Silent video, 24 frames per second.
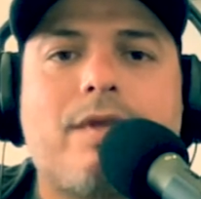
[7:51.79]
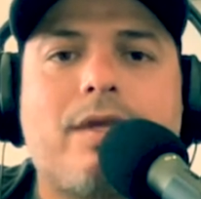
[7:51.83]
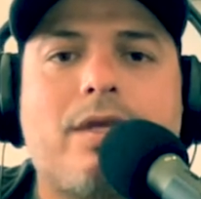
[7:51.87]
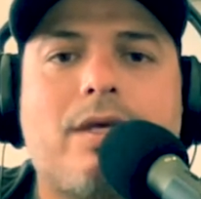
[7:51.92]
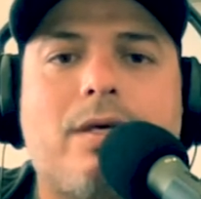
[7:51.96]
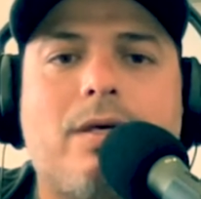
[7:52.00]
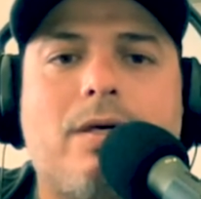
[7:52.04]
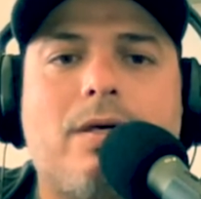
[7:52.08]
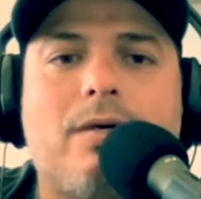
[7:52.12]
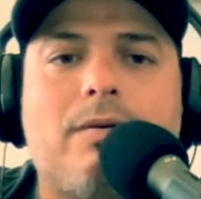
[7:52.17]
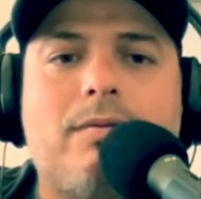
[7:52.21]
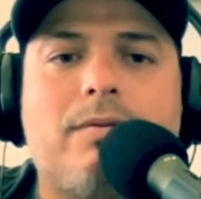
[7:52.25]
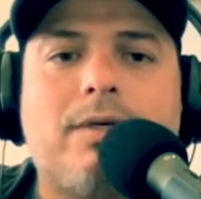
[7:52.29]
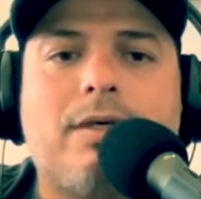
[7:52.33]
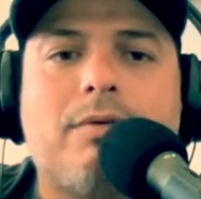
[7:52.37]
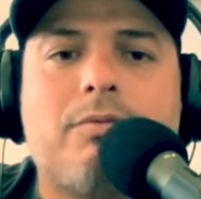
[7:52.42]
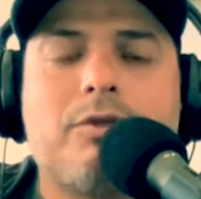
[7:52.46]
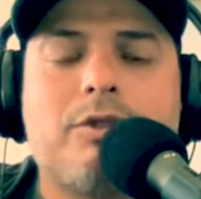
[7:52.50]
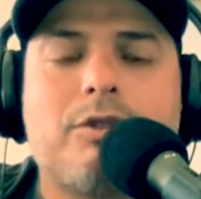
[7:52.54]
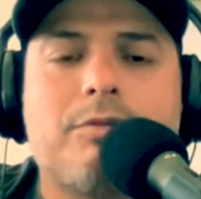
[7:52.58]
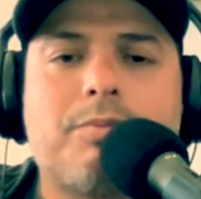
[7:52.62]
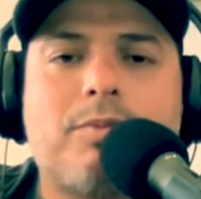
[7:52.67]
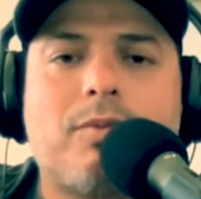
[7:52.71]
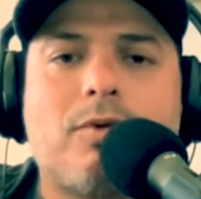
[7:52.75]
uh, I
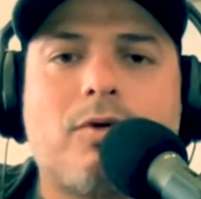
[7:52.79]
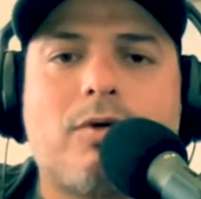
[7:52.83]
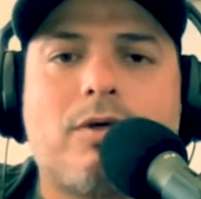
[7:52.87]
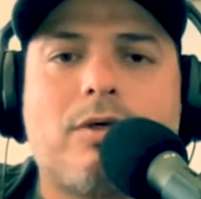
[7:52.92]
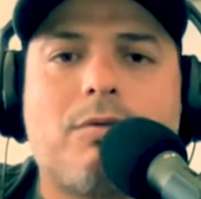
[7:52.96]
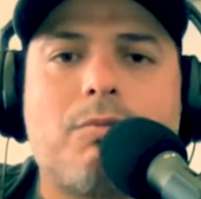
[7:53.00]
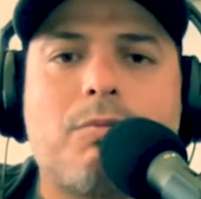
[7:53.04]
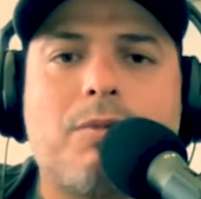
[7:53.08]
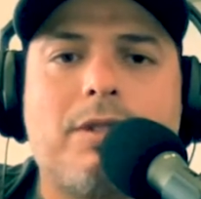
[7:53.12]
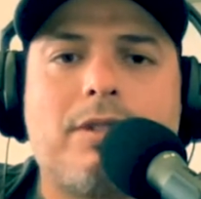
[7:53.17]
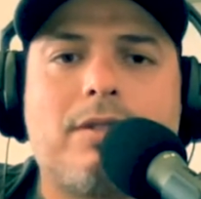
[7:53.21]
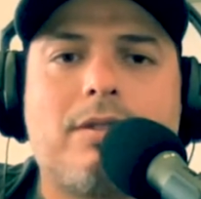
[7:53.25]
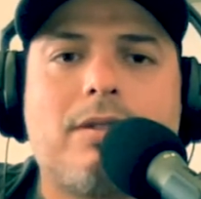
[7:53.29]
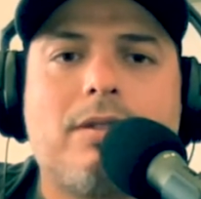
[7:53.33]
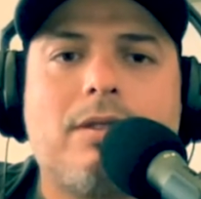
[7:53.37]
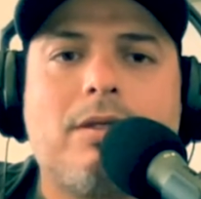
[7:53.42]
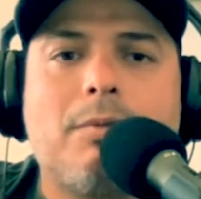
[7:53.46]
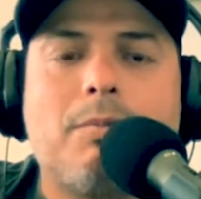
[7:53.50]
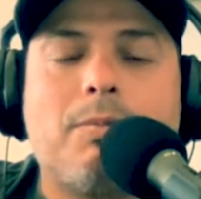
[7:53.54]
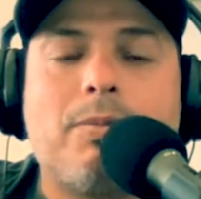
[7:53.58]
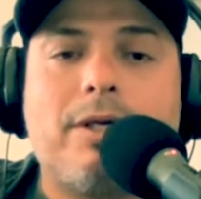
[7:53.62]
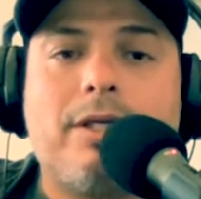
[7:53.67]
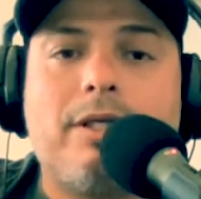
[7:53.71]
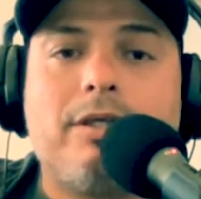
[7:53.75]
was born with
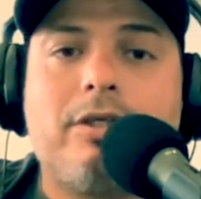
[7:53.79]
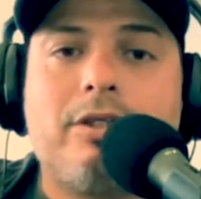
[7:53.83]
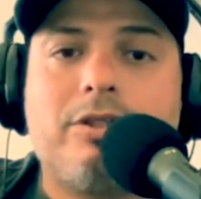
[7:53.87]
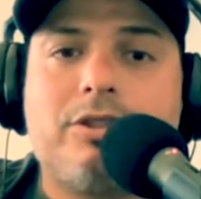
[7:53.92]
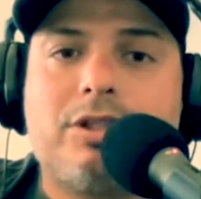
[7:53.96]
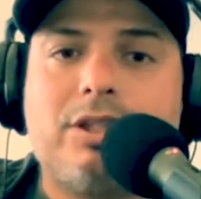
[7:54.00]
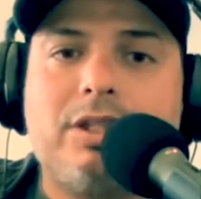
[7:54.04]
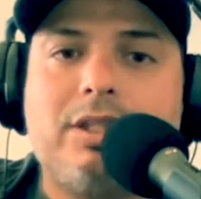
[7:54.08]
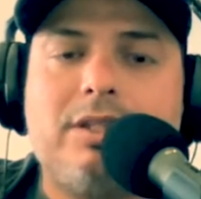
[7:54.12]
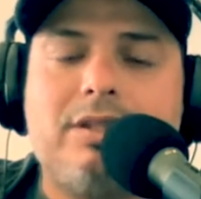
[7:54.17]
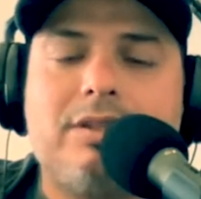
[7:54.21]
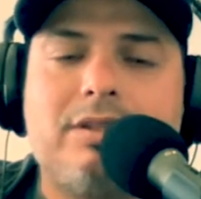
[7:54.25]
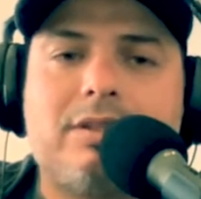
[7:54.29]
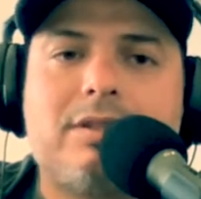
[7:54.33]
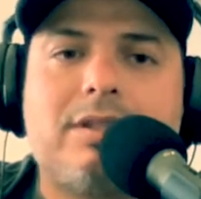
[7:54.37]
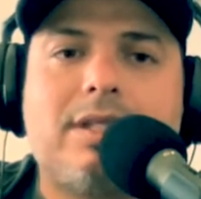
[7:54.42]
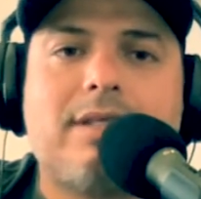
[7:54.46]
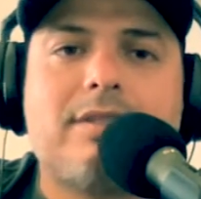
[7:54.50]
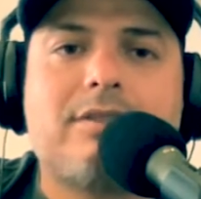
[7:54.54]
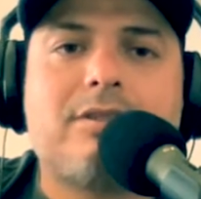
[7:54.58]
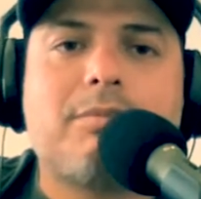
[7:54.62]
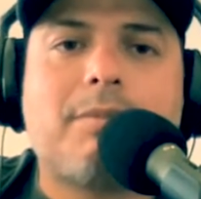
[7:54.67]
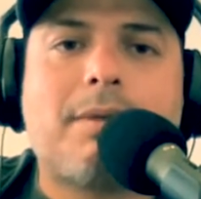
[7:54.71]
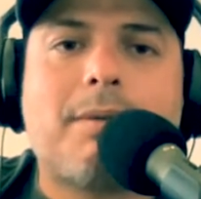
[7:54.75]
pretty good genes,
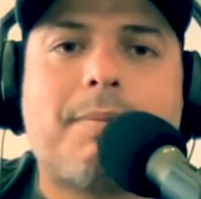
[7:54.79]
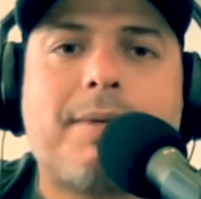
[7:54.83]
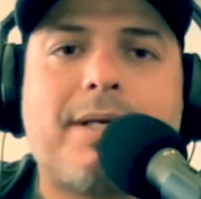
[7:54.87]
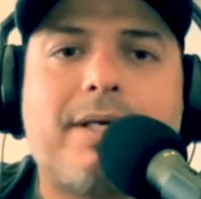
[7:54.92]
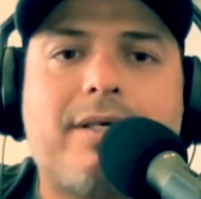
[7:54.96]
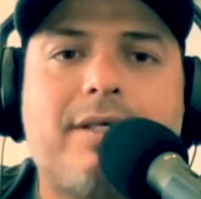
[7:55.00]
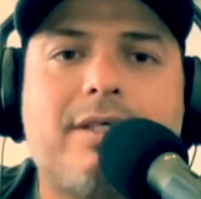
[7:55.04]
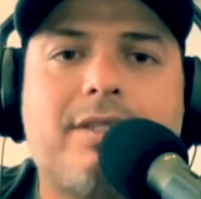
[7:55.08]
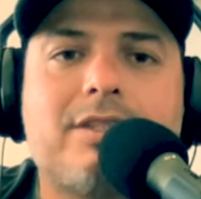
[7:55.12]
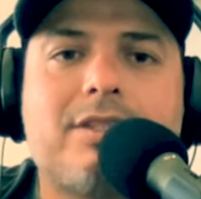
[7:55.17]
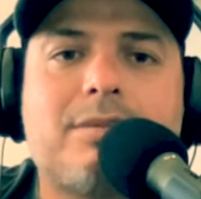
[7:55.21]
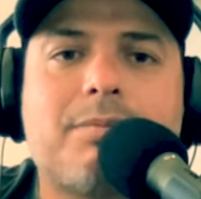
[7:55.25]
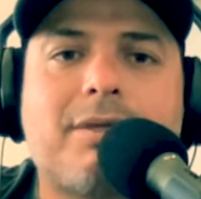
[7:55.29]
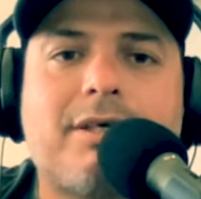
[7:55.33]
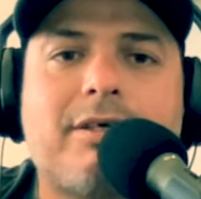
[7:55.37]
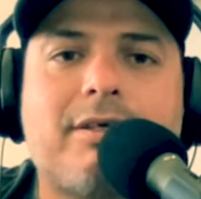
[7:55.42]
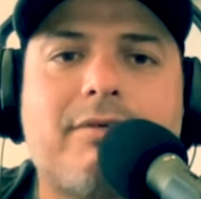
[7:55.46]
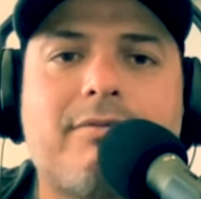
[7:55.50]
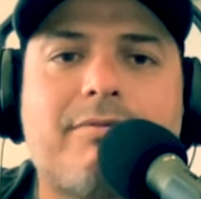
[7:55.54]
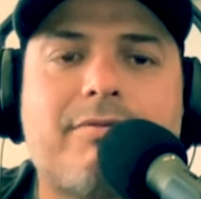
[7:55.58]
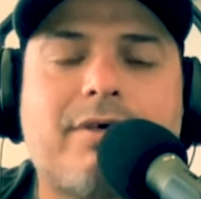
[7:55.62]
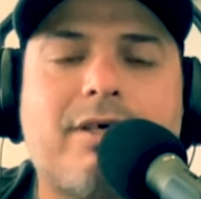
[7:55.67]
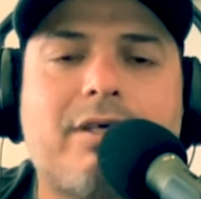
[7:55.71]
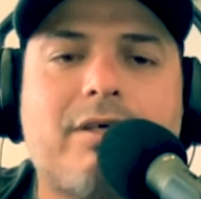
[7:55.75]
thanks to my parents. My
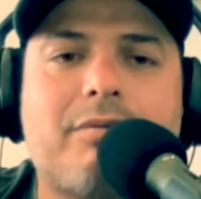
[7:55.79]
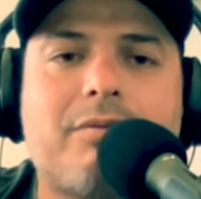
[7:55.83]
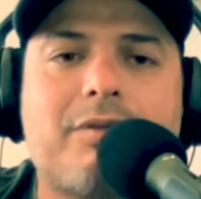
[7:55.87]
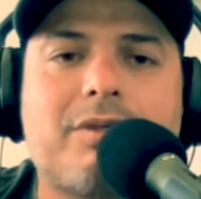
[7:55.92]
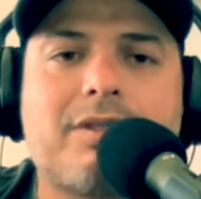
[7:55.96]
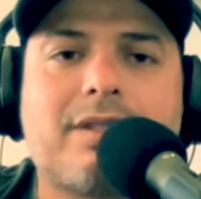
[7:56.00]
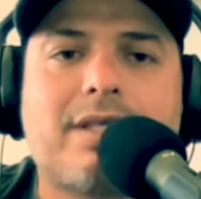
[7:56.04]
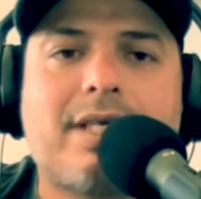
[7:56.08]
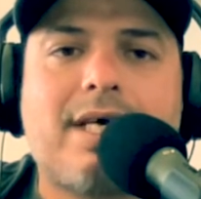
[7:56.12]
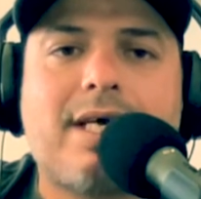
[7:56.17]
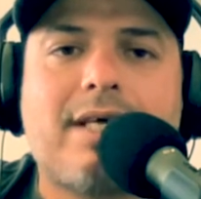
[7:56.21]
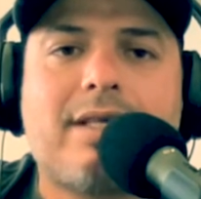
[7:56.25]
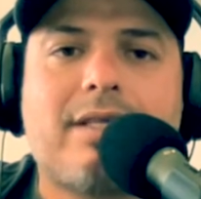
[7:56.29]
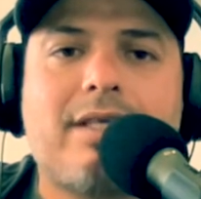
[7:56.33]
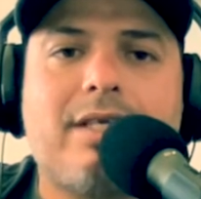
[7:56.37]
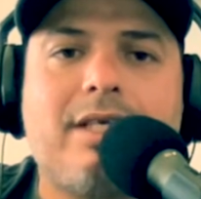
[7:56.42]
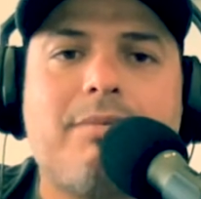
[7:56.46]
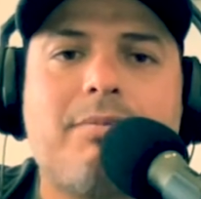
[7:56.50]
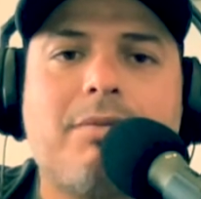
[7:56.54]
father was an athlete.